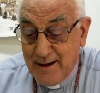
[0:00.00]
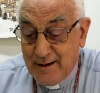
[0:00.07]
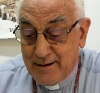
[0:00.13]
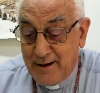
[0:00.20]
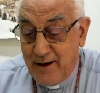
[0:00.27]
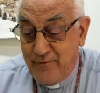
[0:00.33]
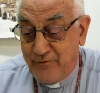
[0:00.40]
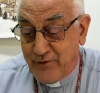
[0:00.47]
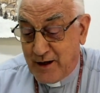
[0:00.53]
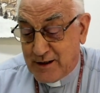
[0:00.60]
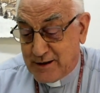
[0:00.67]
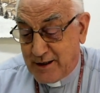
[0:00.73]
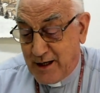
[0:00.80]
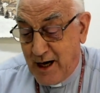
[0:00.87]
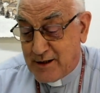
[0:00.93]
the
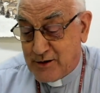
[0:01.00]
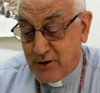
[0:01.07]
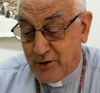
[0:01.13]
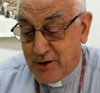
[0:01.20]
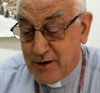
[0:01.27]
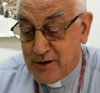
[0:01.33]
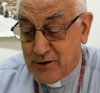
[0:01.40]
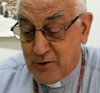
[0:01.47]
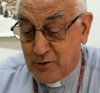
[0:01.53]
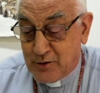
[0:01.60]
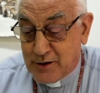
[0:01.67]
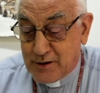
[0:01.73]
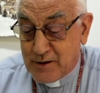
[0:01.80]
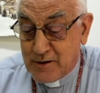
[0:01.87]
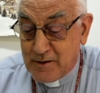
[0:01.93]
infrastructure
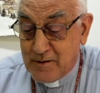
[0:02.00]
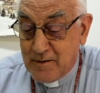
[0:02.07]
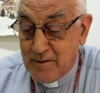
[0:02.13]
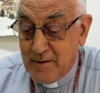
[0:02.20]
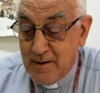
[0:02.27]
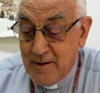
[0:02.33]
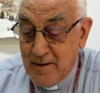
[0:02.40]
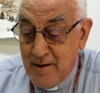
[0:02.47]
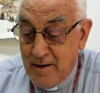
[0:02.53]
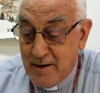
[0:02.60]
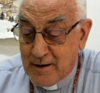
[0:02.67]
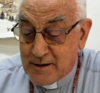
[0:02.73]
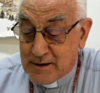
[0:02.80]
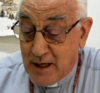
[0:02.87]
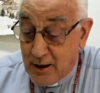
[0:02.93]
issues.
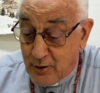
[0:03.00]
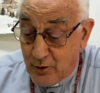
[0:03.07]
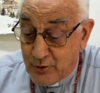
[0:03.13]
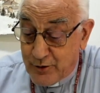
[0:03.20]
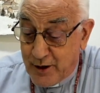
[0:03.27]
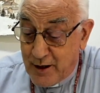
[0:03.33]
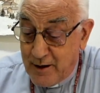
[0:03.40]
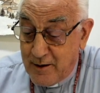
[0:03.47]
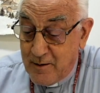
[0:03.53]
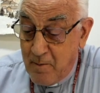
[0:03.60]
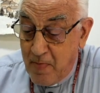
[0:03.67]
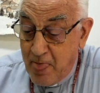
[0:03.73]
Secondly,